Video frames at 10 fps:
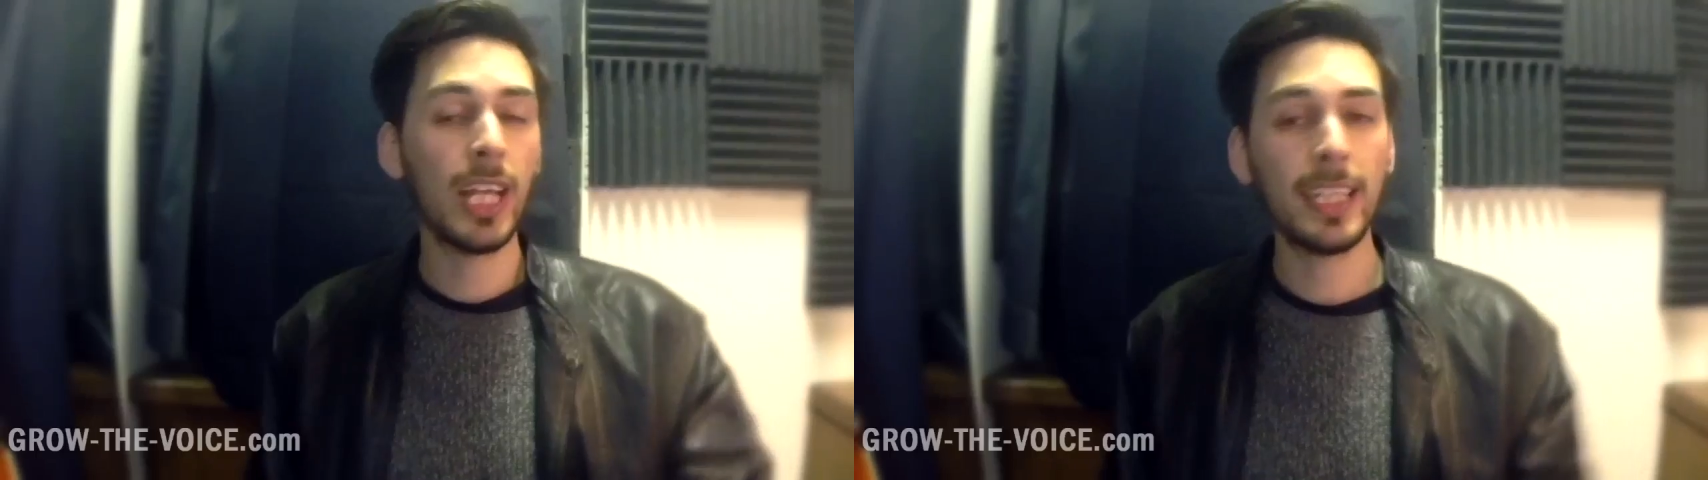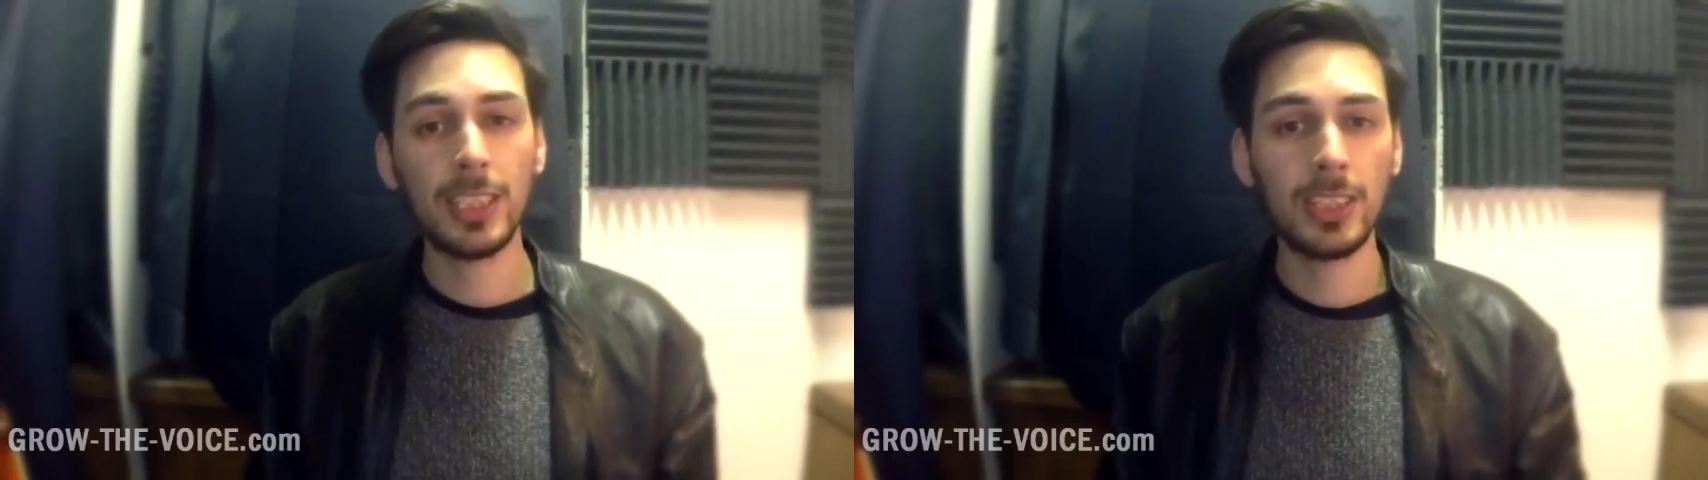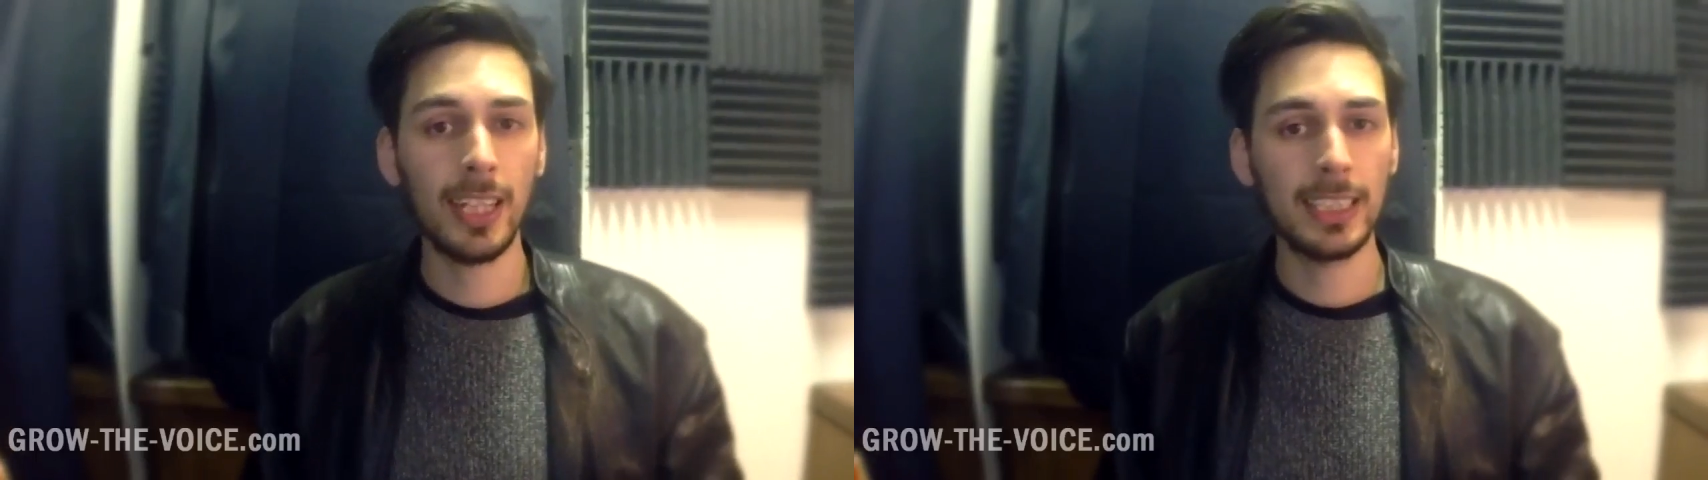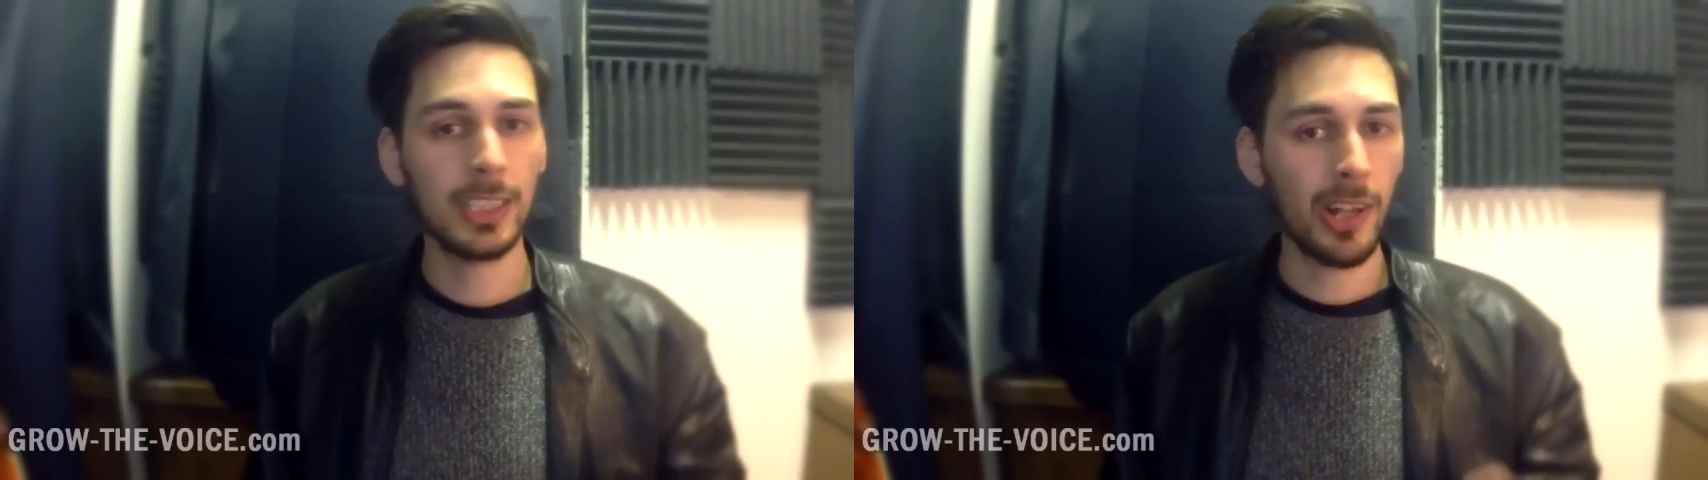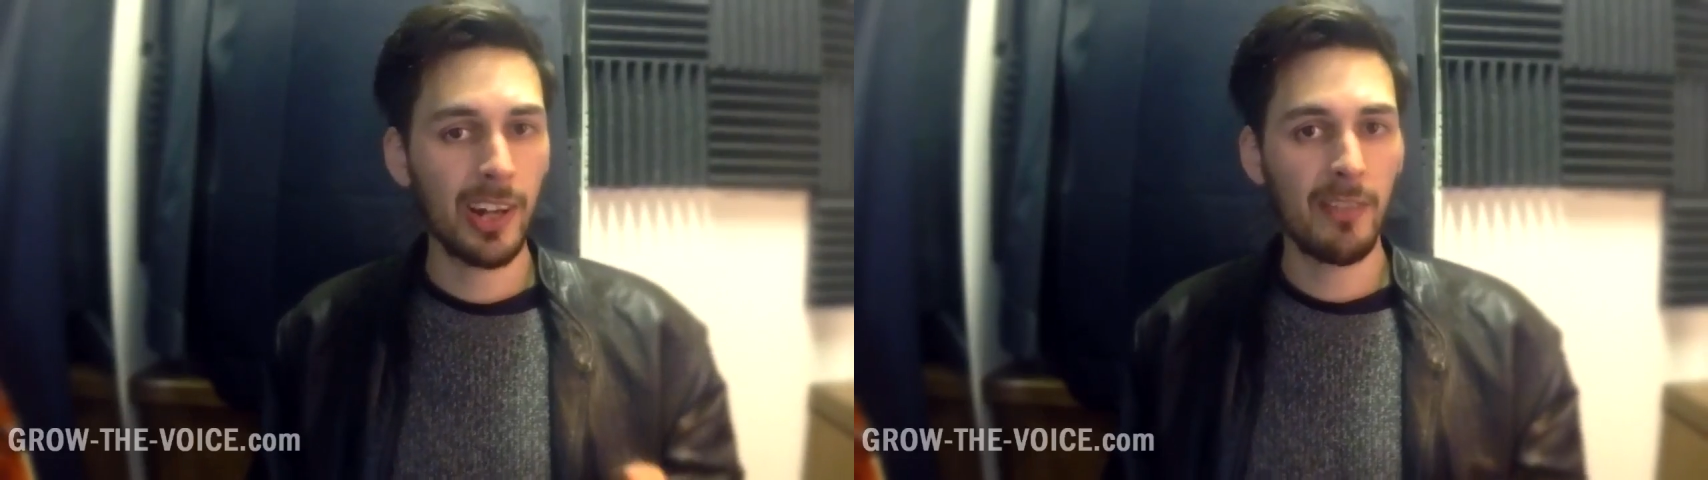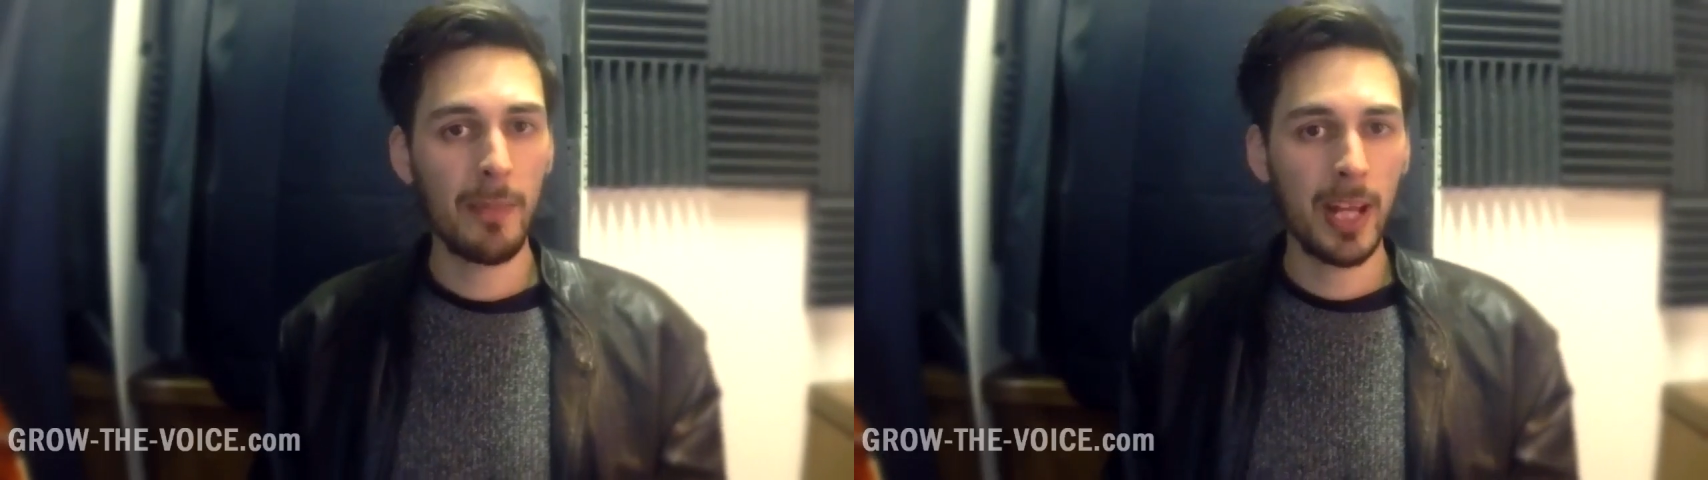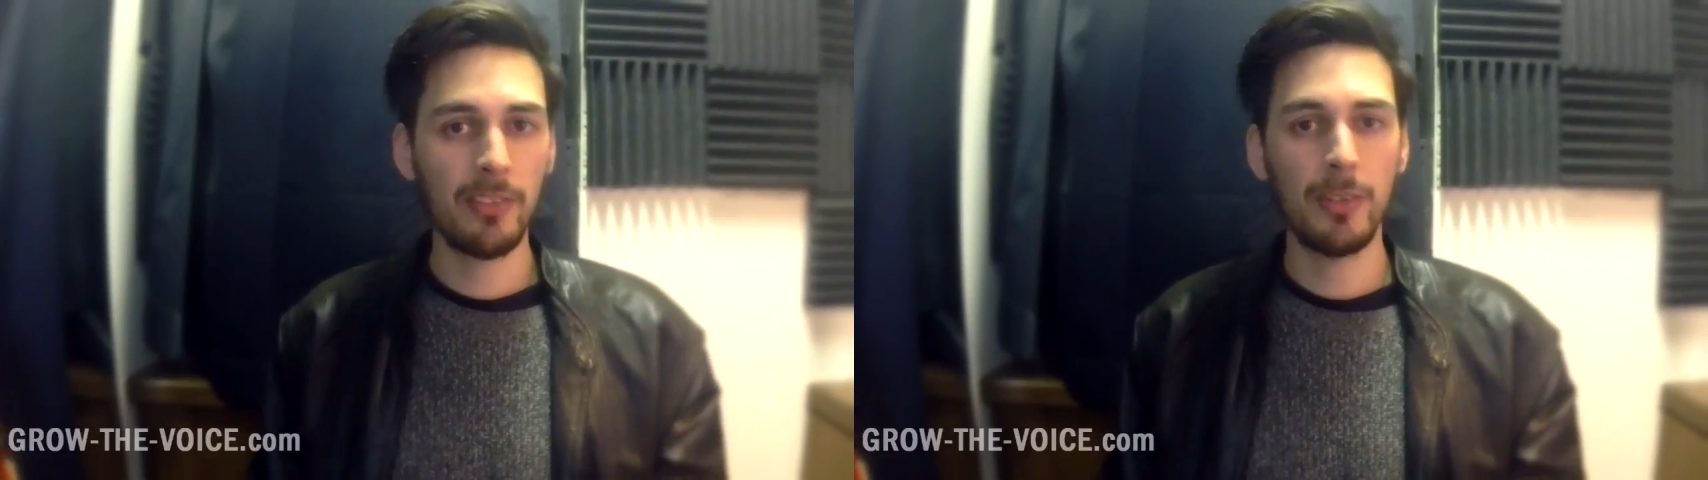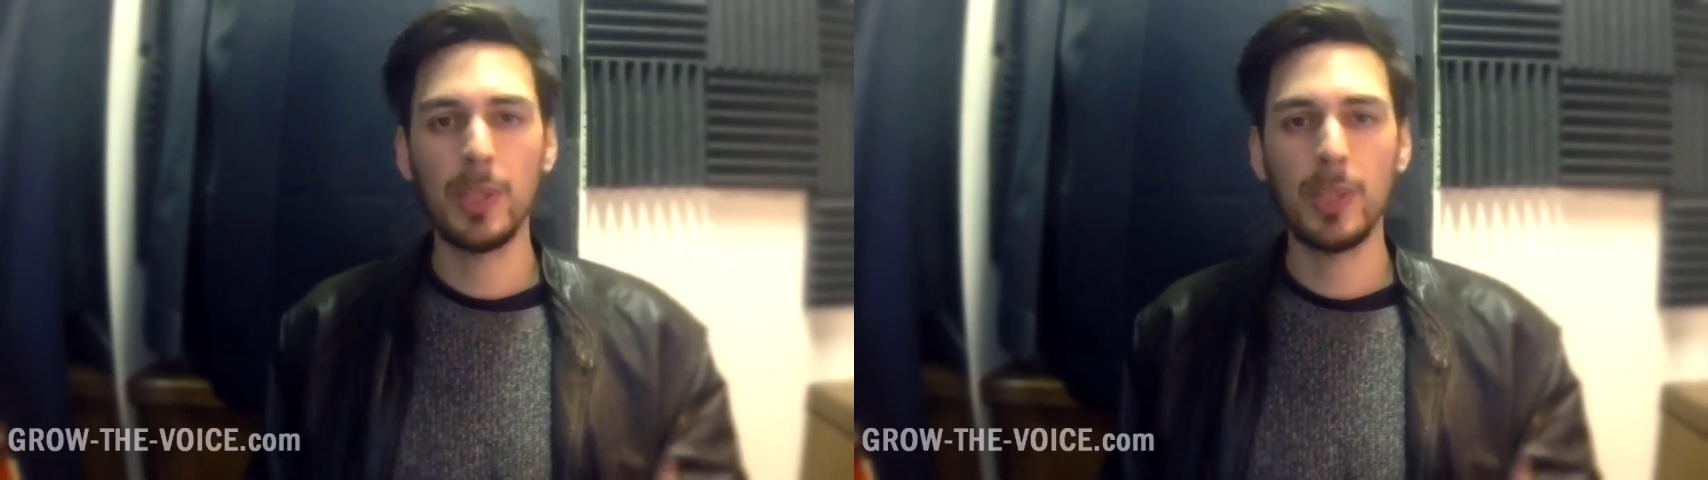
exercises don't have a benefit,